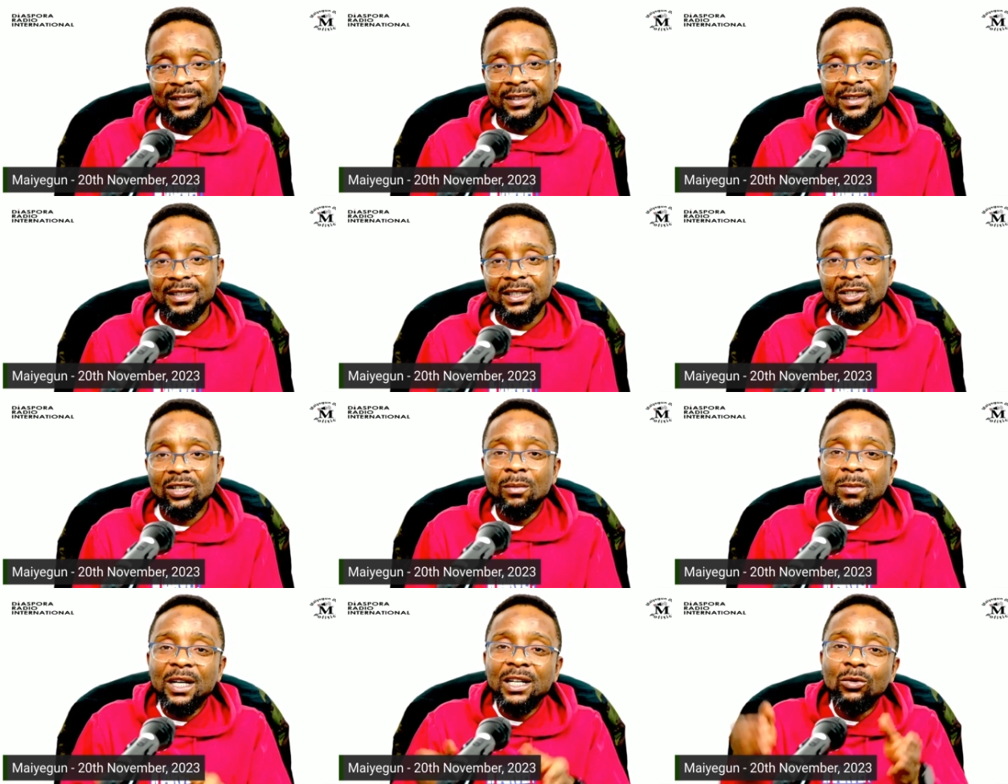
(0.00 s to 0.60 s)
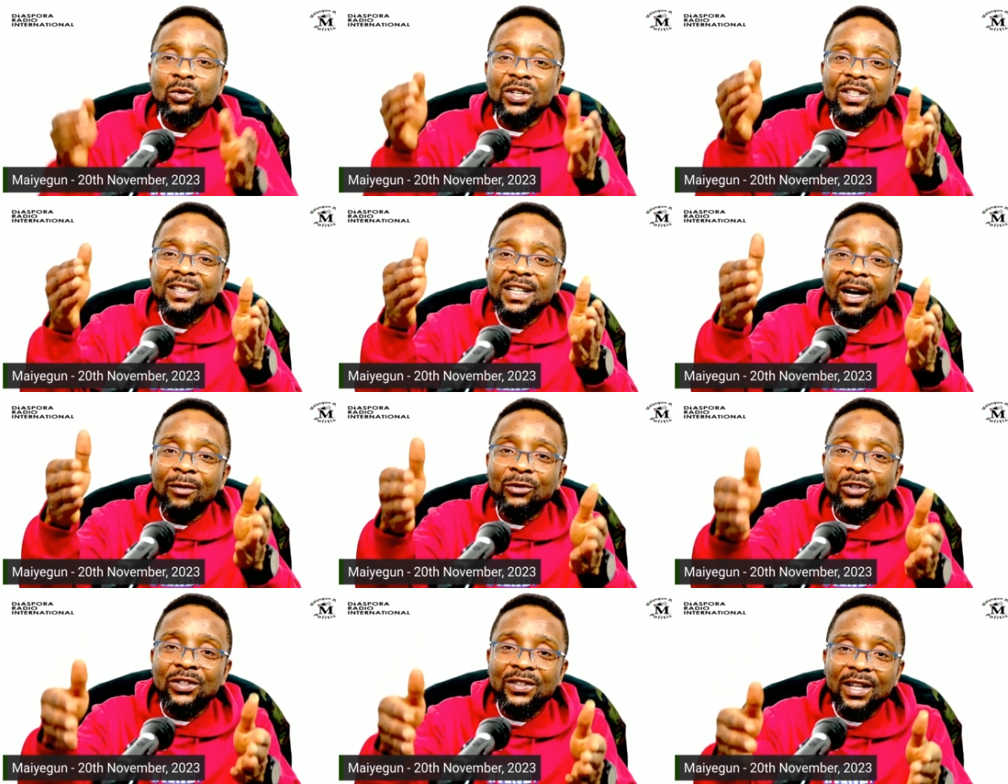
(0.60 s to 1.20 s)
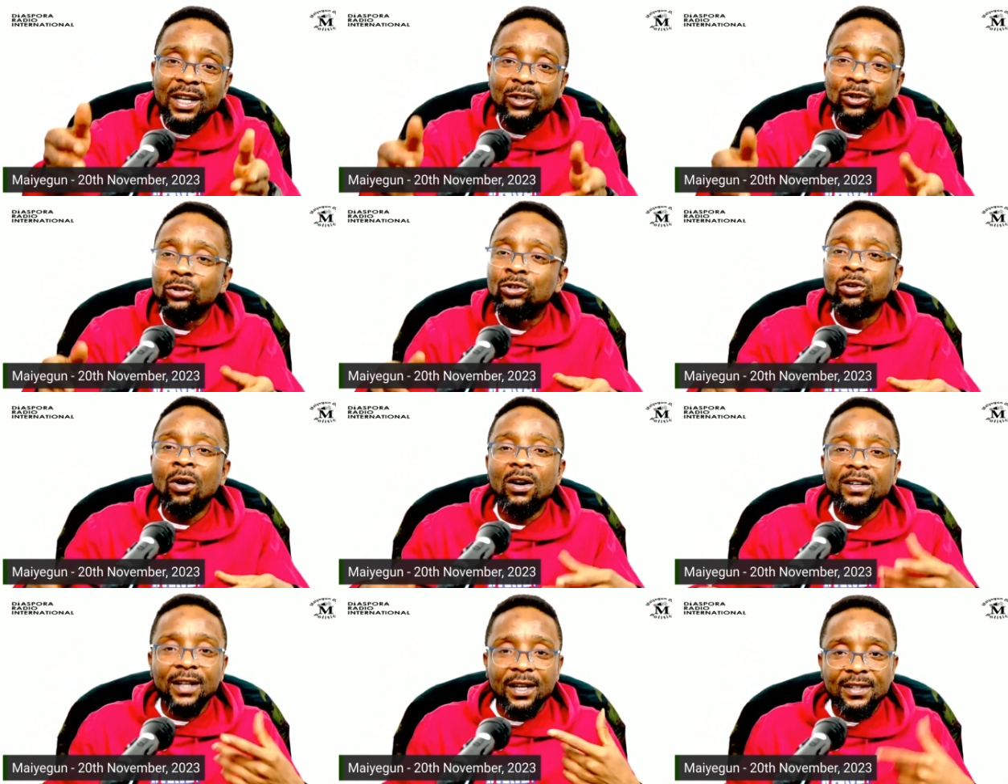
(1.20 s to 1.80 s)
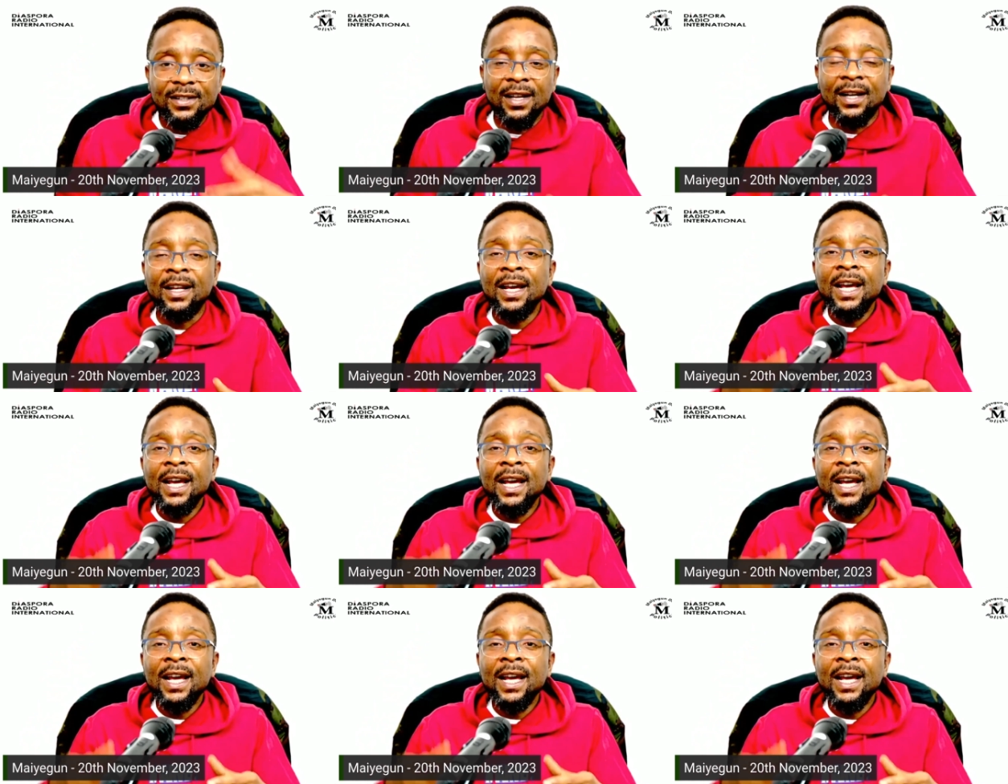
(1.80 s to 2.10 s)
Somebody will still have to tell you, don't understand.